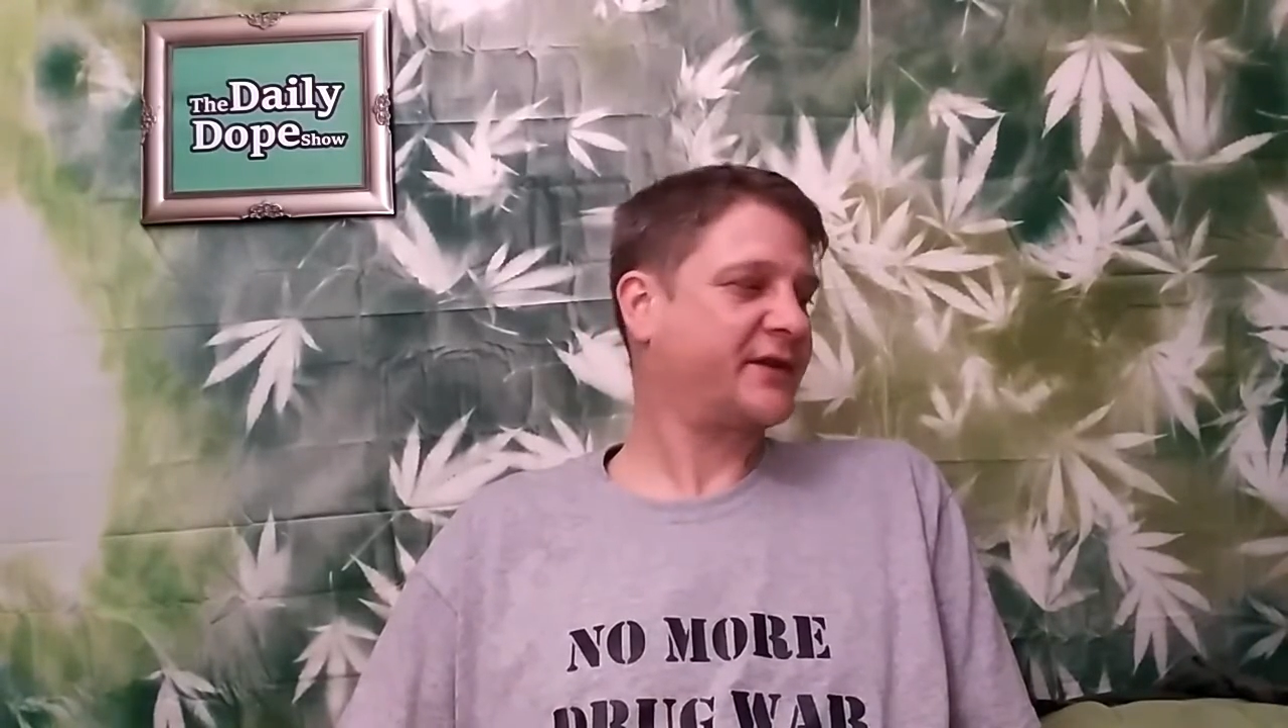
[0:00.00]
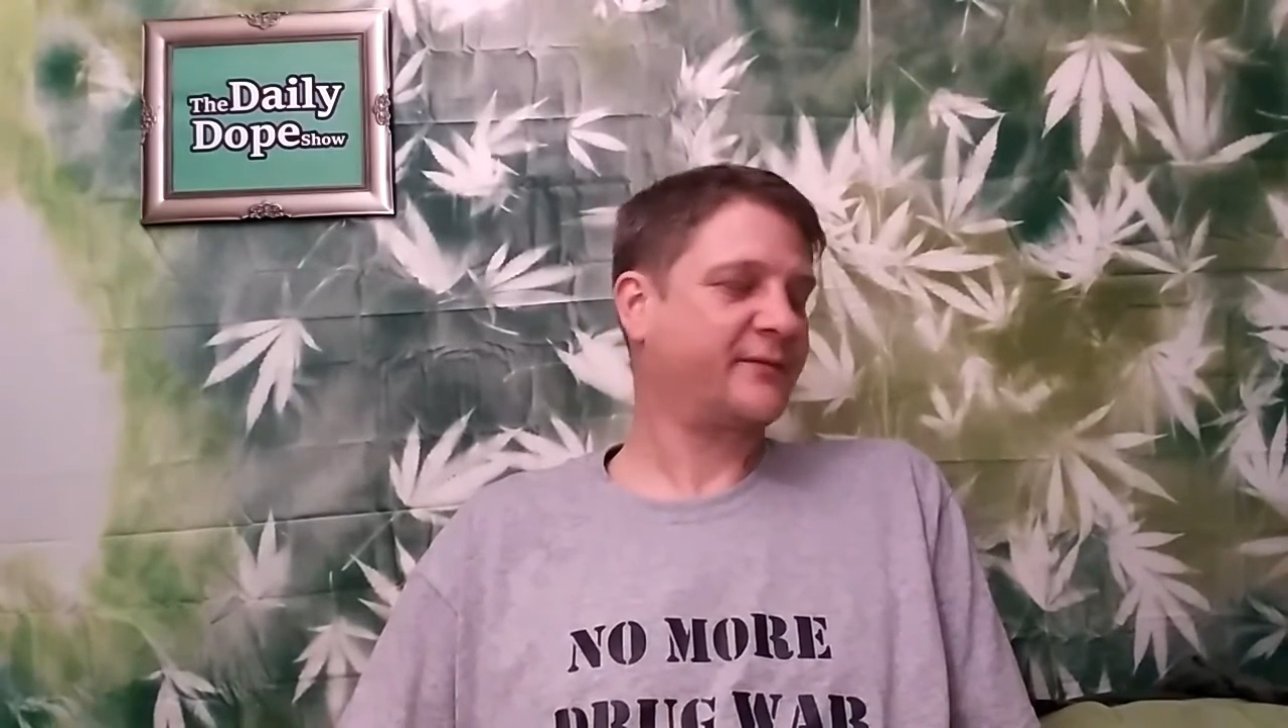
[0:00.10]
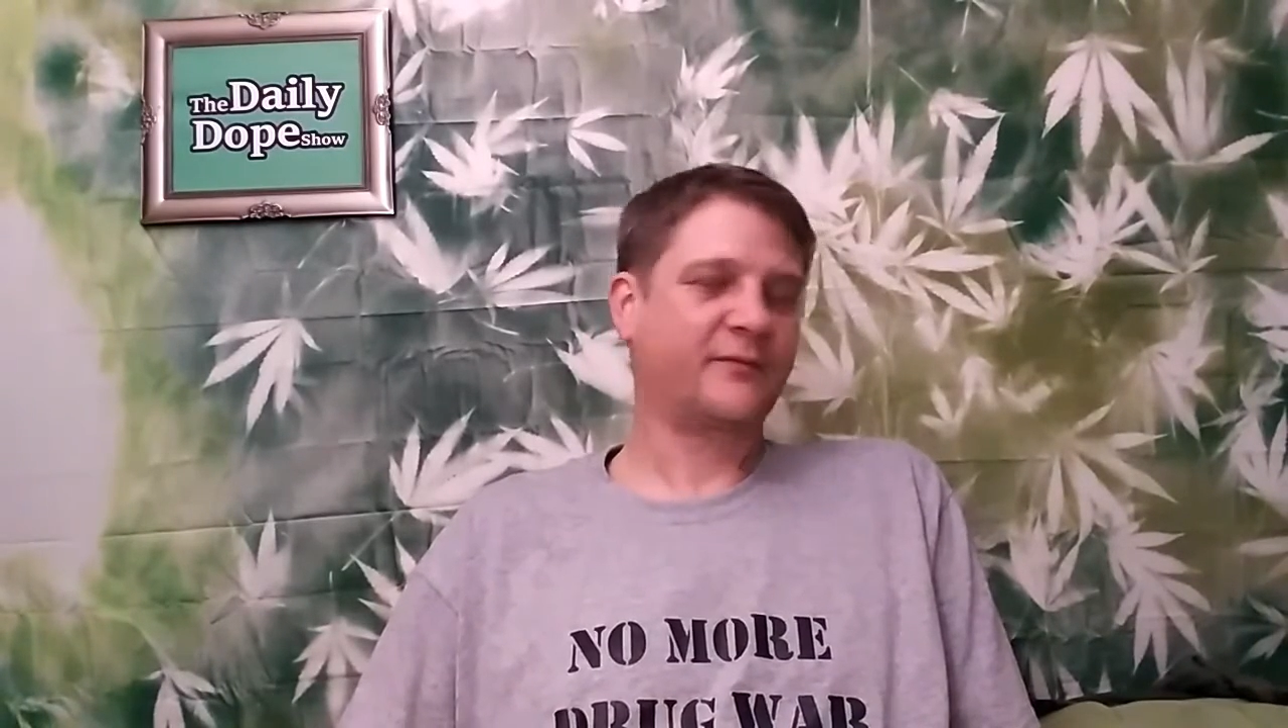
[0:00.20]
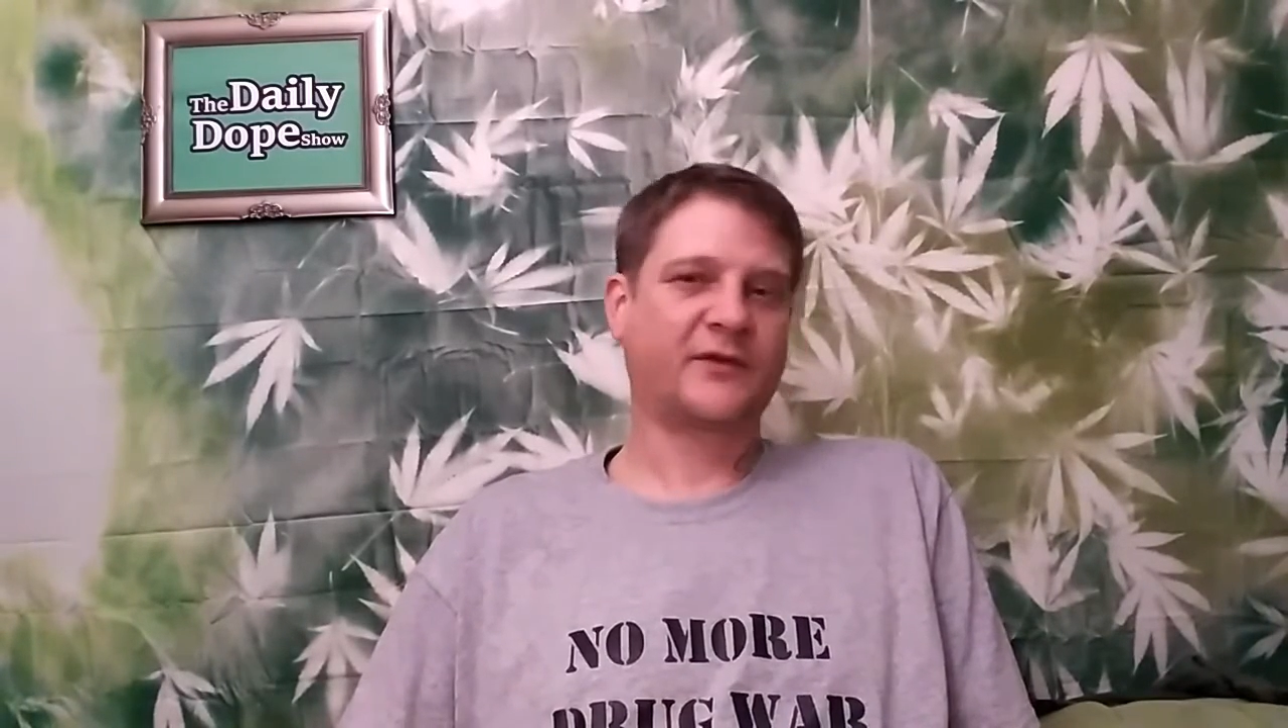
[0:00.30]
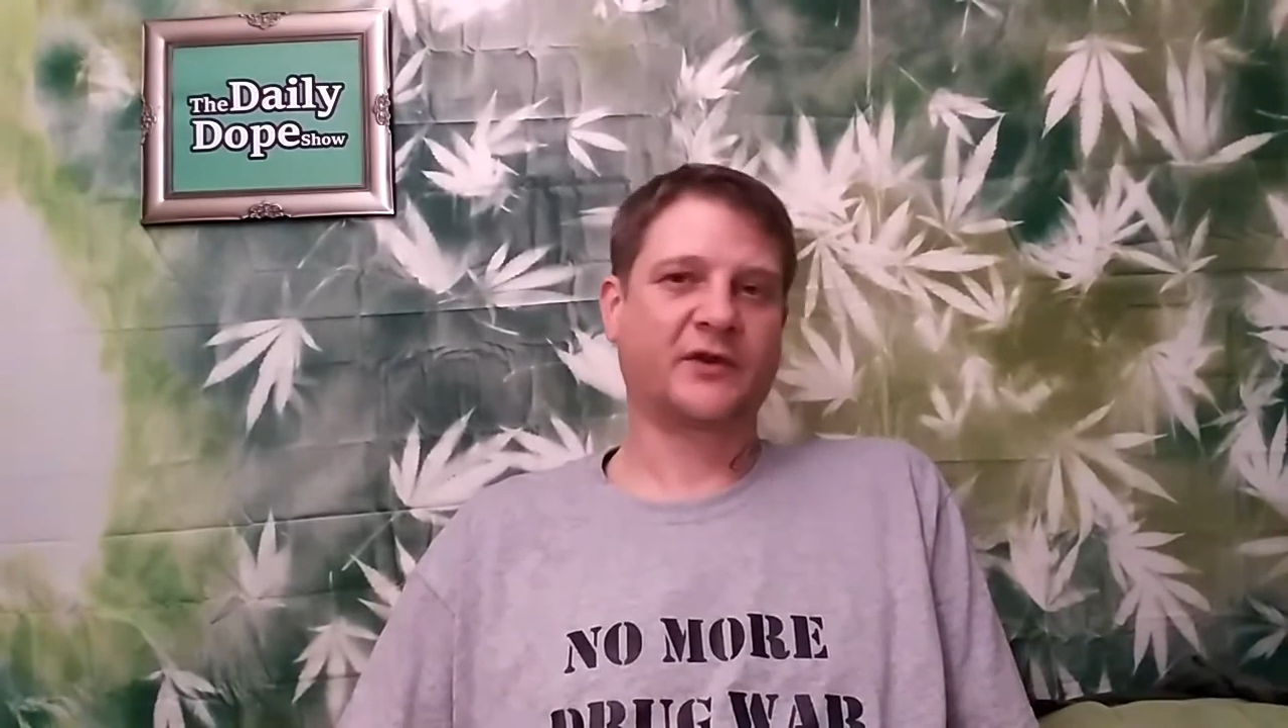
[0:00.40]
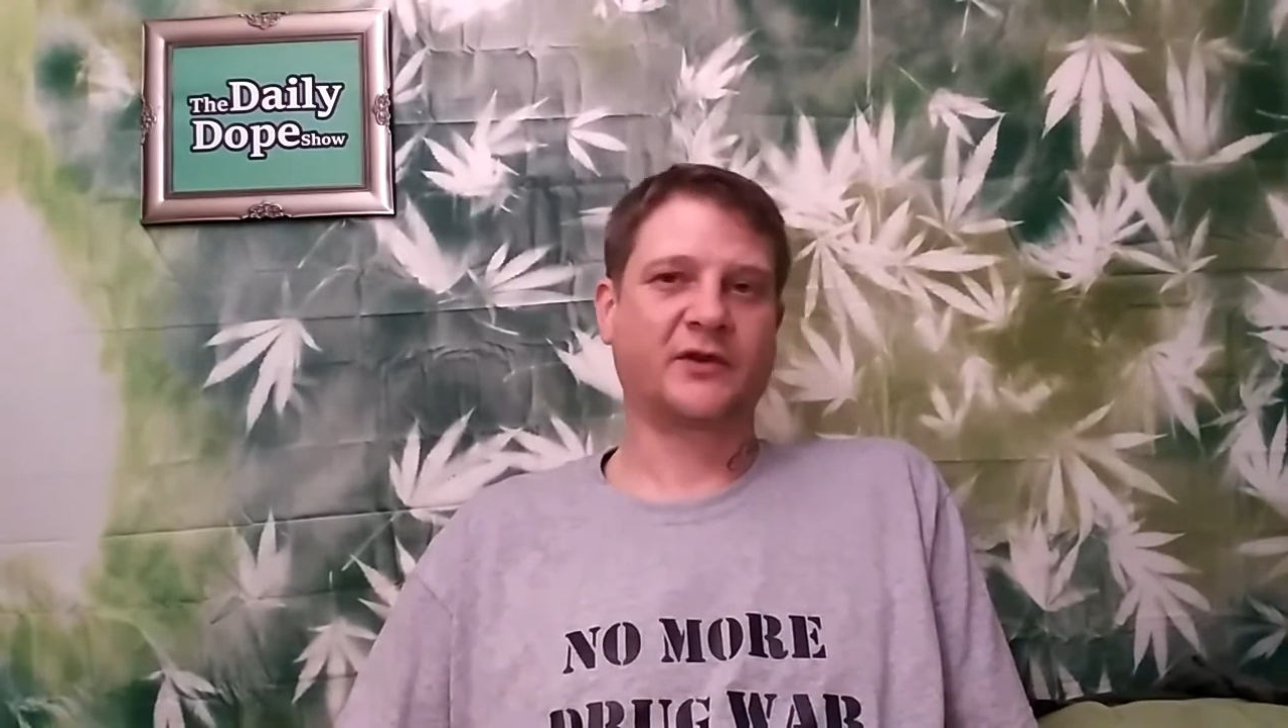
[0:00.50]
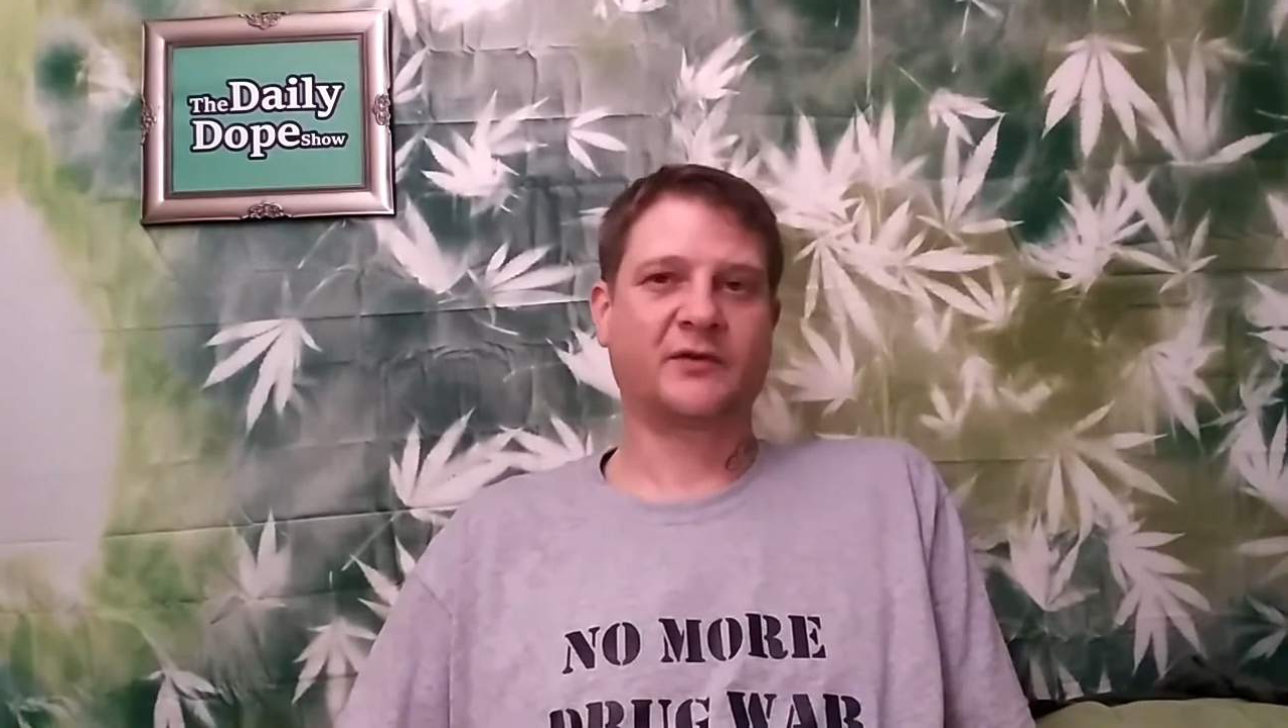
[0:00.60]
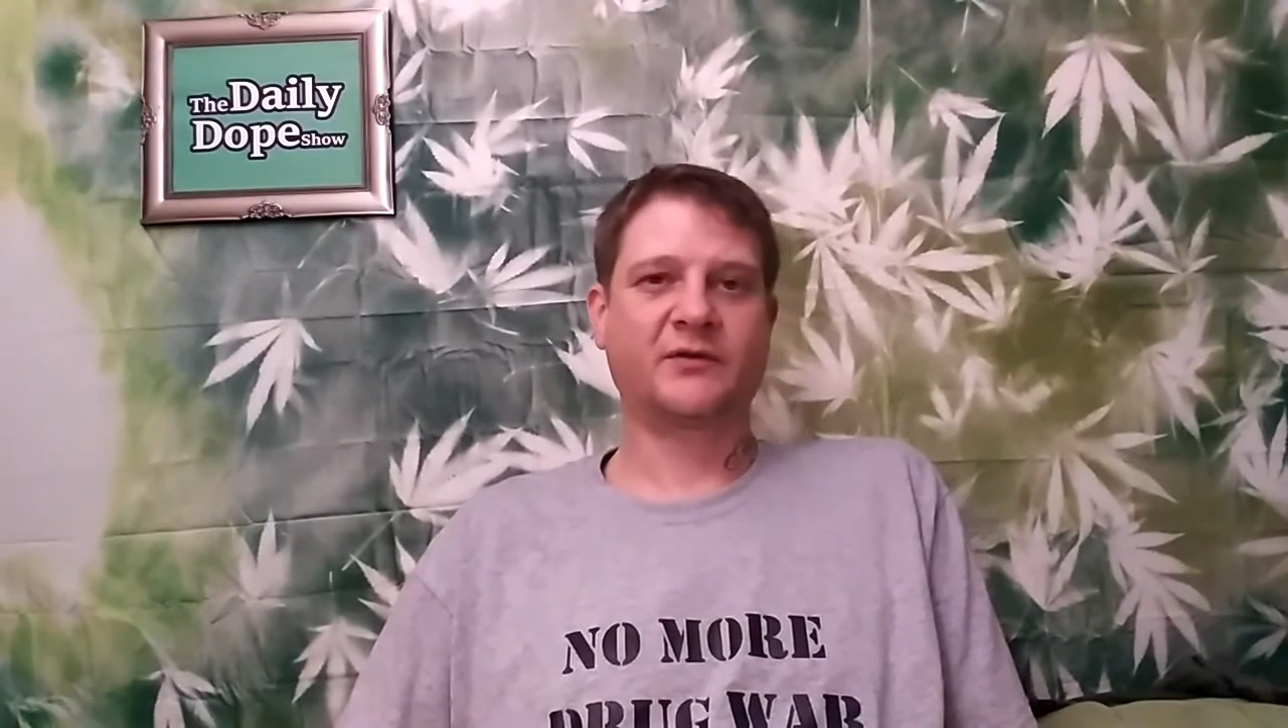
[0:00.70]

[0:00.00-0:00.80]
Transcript: the